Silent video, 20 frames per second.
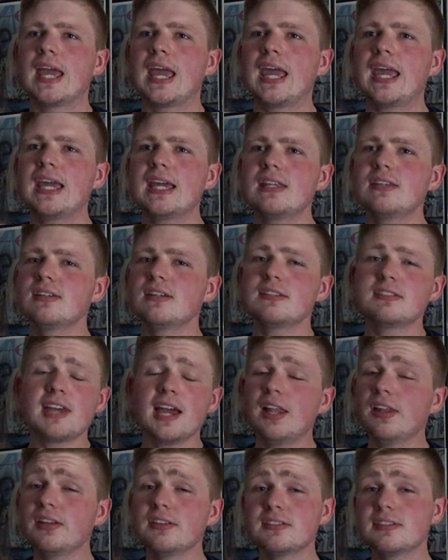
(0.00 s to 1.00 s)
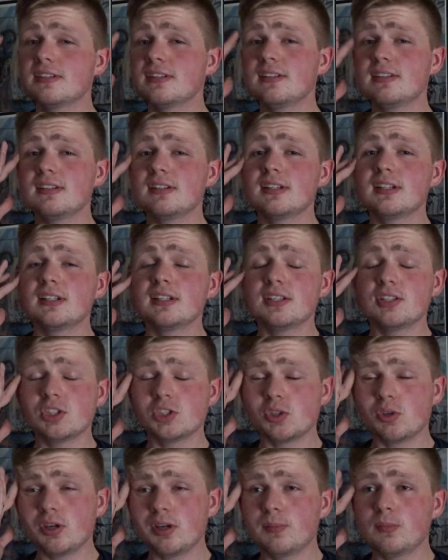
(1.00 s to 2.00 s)
and a talented, uh,
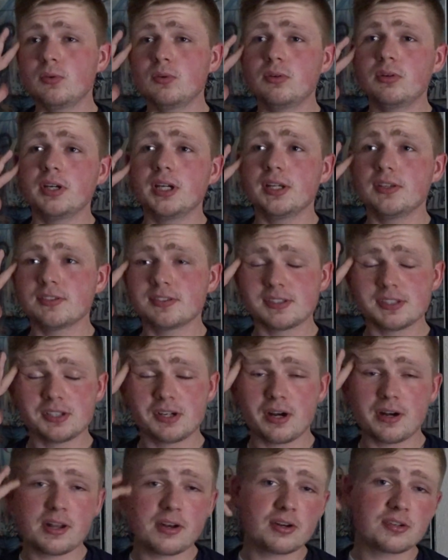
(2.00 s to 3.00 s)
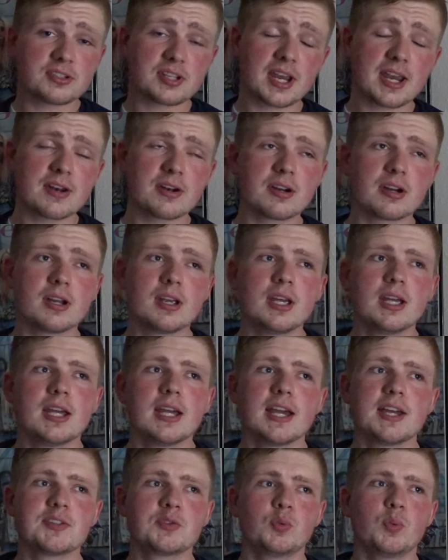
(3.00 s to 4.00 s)
enjoyable singer and entertainer
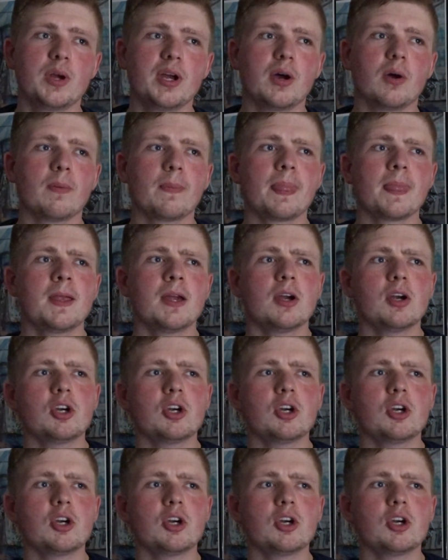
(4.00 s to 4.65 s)
as well.